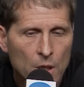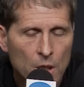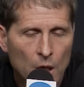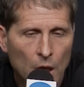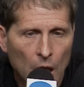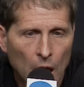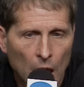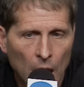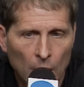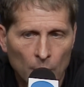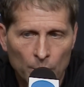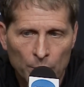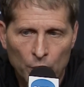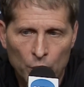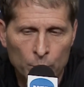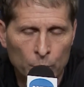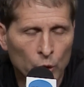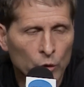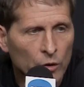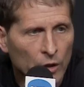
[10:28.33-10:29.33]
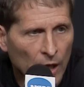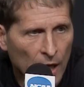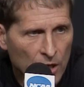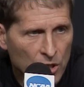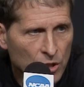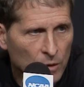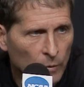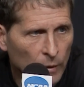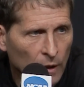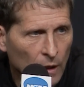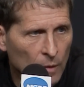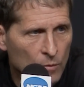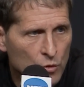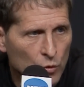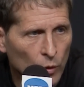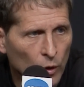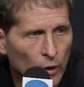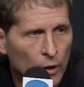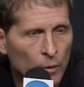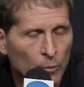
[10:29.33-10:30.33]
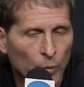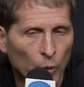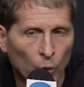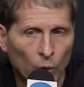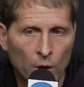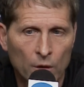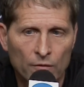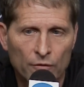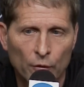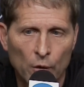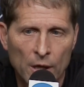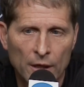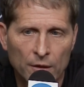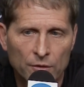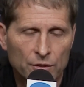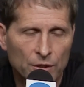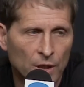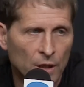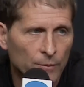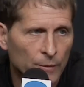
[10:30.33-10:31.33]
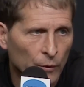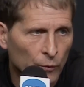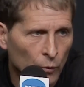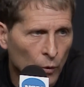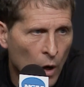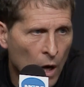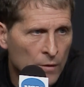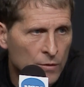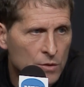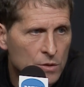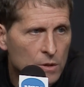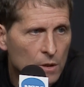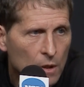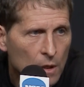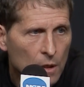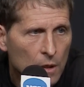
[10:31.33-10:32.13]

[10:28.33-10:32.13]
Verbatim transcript: Um, communication becomes really important for any team that runs